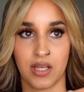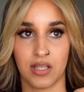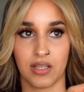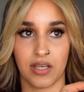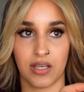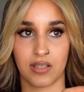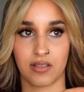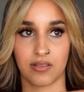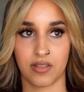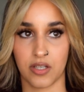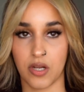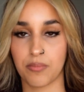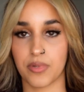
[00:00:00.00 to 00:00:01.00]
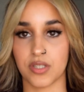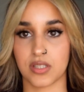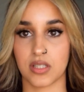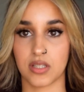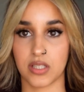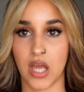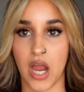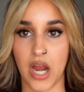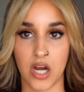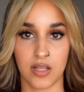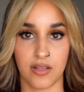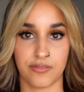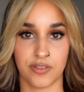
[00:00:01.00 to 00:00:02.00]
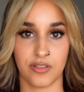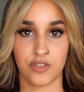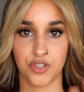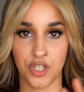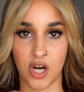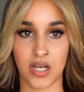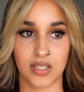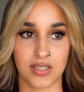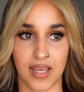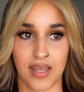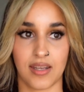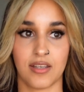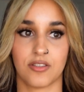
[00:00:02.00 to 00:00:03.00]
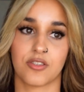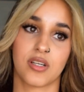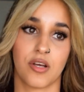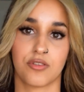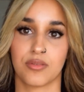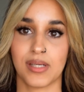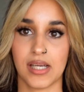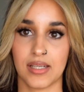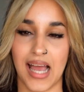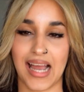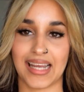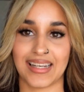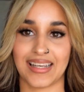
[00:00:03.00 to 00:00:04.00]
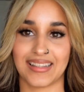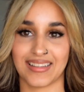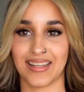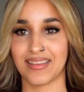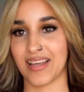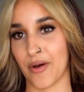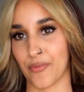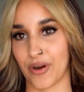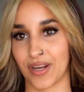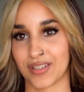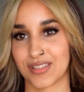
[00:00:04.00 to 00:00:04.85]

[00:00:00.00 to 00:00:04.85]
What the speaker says: like the numbers in the hair level chart, and it turned out to be a 9, and then that worked.